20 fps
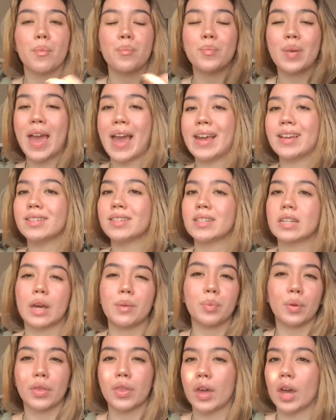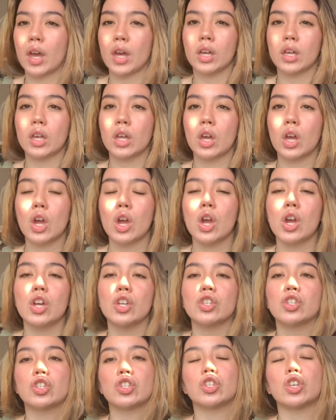pace type of thing.
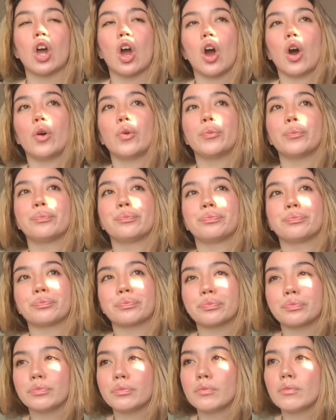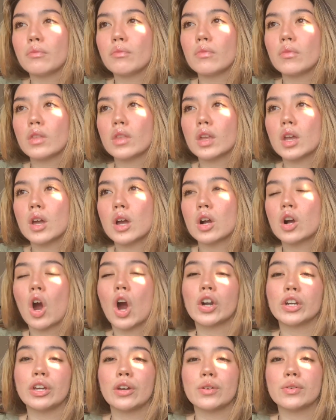So
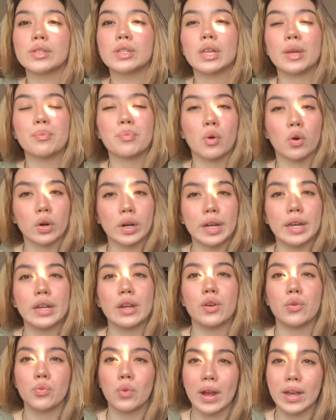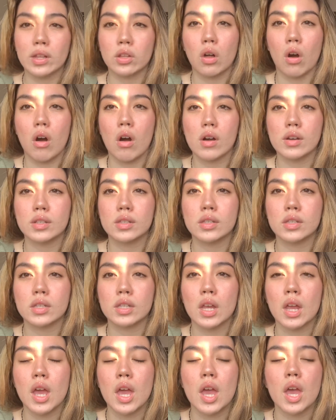cardio is important in weight loss,
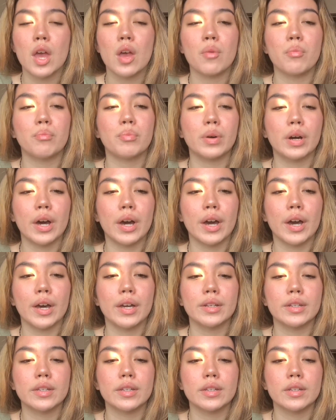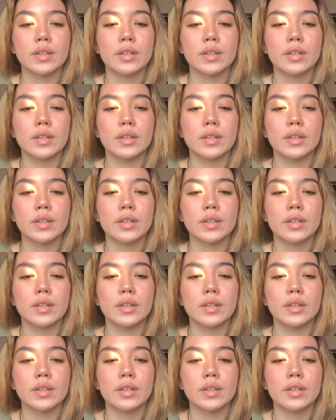but